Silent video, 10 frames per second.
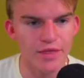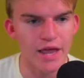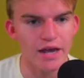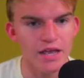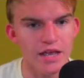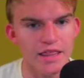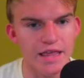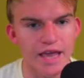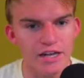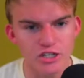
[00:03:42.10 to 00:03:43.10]
that
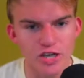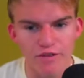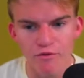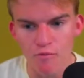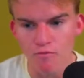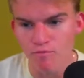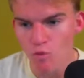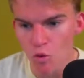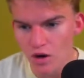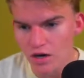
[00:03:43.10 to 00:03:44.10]
they actually have
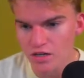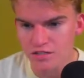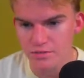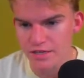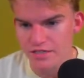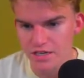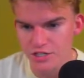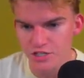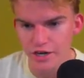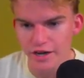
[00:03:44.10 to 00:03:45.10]
more
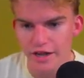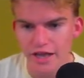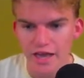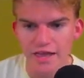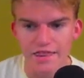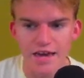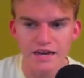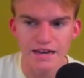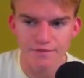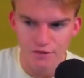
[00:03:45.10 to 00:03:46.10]
customization than
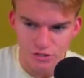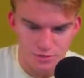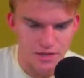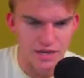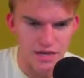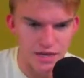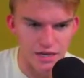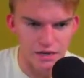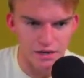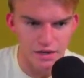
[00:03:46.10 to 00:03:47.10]
Need for Speed
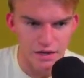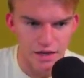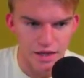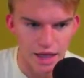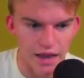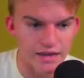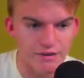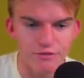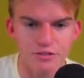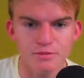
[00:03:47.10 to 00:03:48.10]
Heat. And
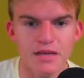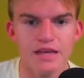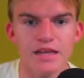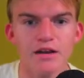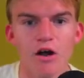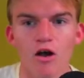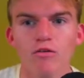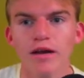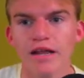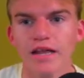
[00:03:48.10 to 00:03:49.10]
Need for Speed Heat
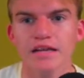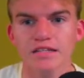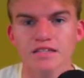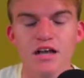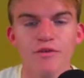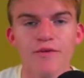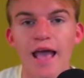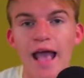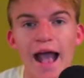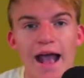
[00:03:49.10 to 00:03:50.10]
already in itself
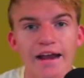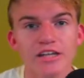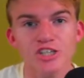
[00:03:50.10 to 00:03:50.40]
had a